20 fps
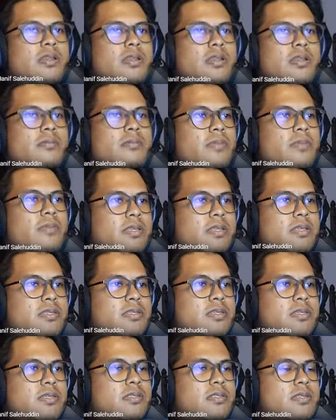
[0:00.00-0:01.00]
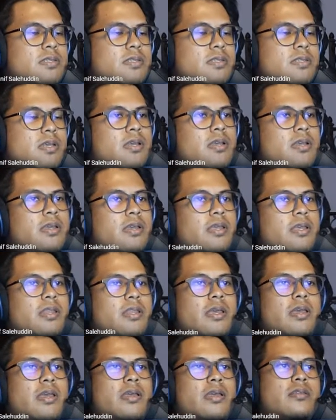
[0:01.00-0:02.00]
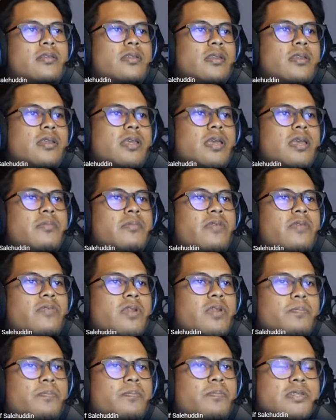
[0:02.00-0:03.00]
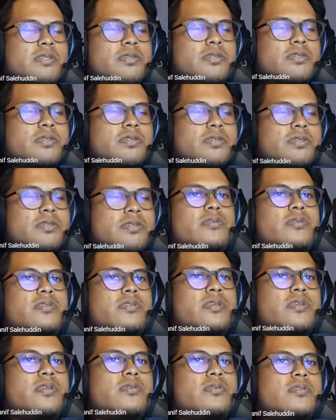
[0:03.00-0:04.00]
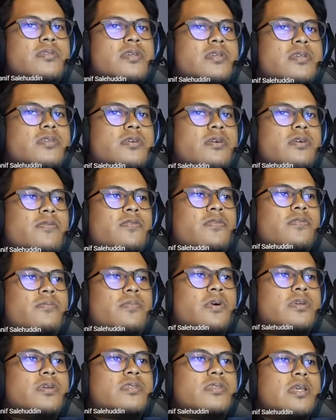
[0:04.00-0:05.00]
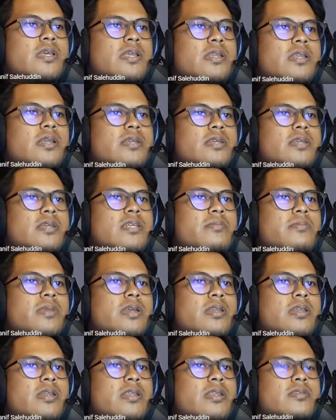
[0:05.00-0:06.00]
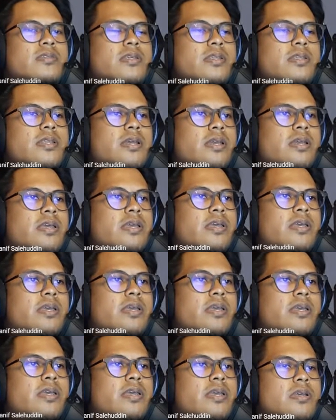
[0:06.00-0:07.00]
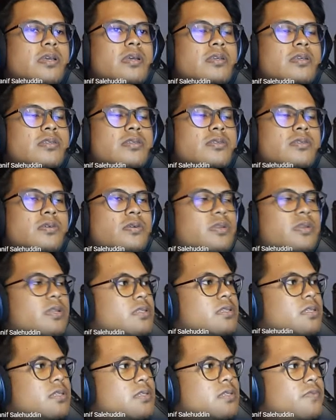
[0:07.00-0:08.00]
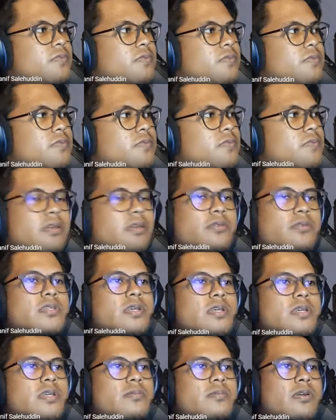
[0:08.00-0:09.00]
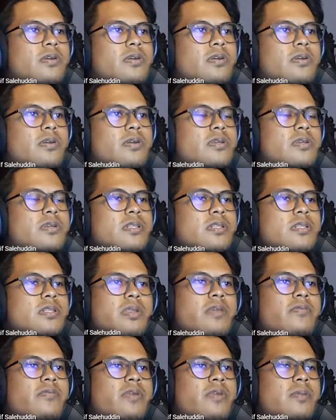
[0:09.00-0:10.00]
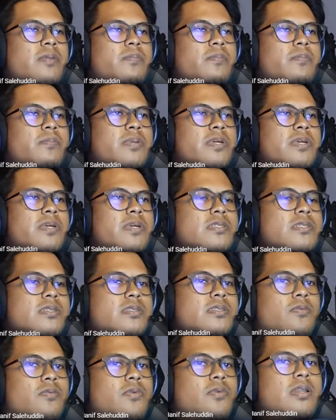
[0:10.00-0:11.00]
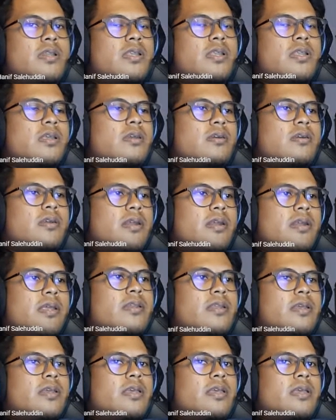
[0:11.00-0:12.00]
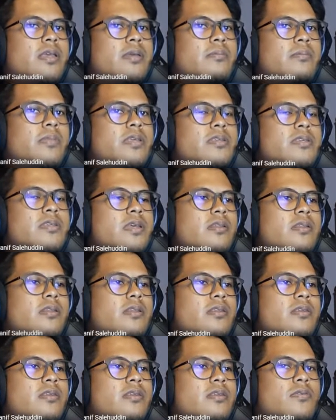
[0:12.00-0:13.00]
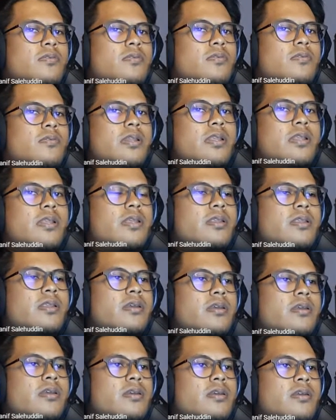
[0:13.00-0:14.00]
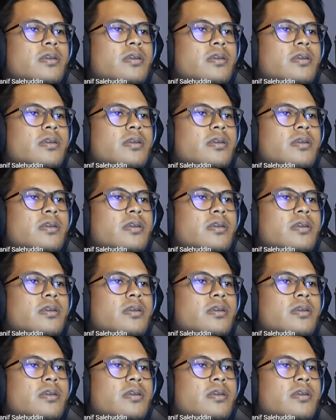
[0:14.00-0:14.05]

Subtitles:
and Mobile Legends. And then the game developers should reduce the usage of loot box and gacha mechanics in their games. So this is very crucial because the game developers is the one that create the game and is the one that